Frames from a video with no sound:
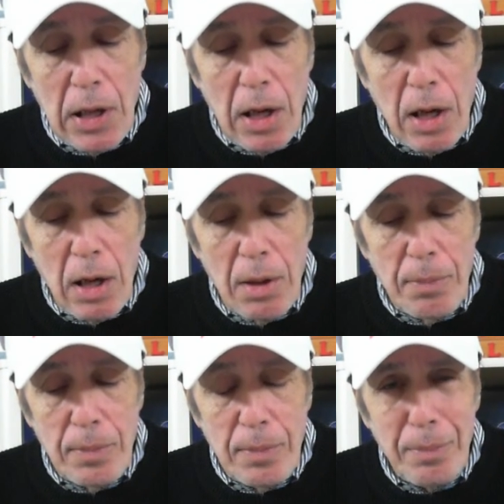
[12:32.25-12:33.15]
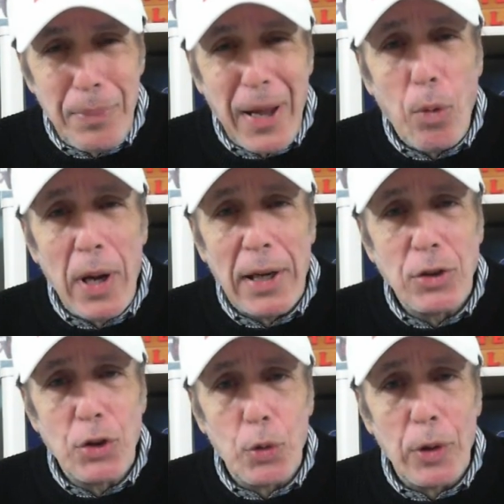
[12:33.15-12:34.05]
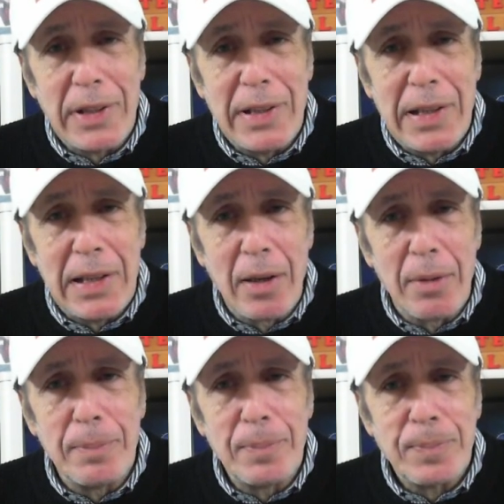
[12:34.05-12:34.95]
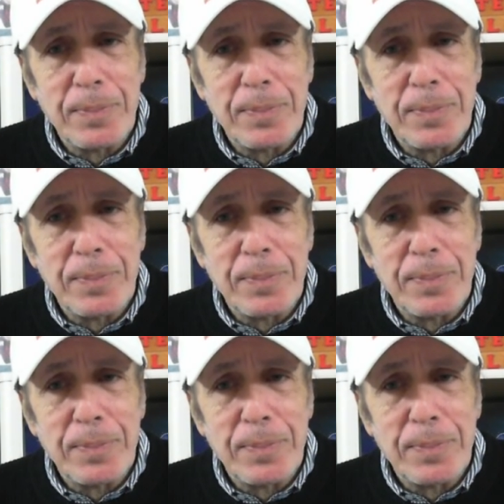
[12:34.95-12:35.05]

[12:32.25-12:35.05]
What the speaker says: By the way, during the